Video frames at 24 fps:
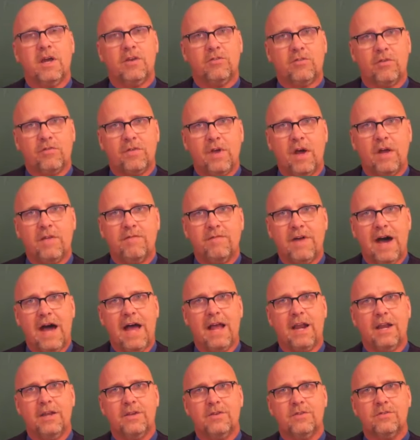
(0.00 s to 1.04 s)
because of
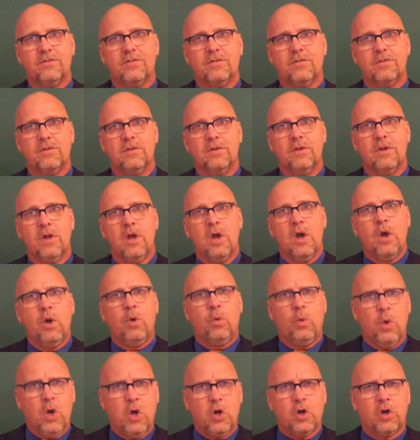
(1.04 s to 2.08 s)
gun violence.
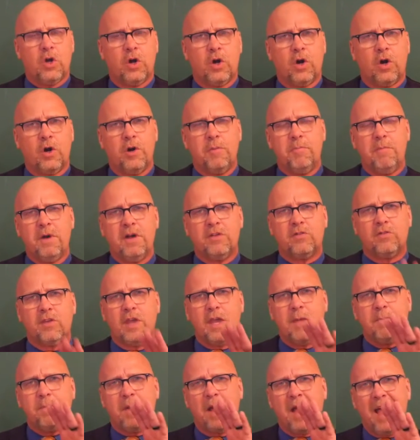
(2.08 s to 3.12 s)
Ruger
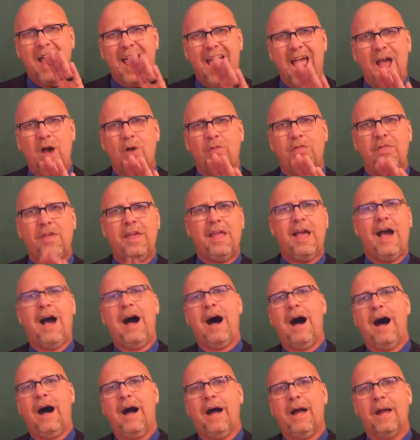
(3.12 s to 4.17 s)
must keep a
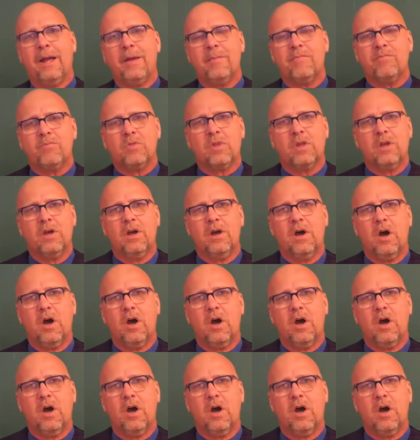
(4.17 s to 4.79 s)
healthy eye